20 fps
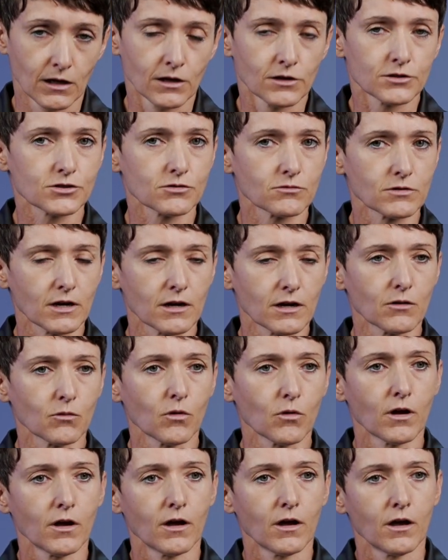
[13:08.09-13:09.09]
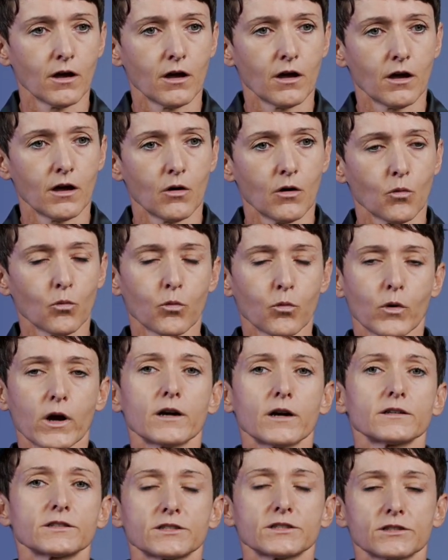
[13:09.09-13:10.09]
So now,
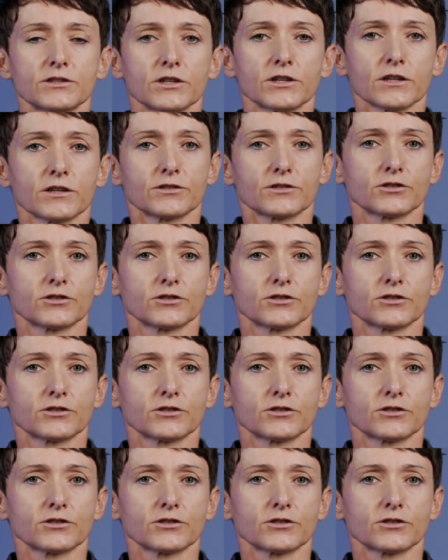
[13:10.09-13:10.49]
where's the trick?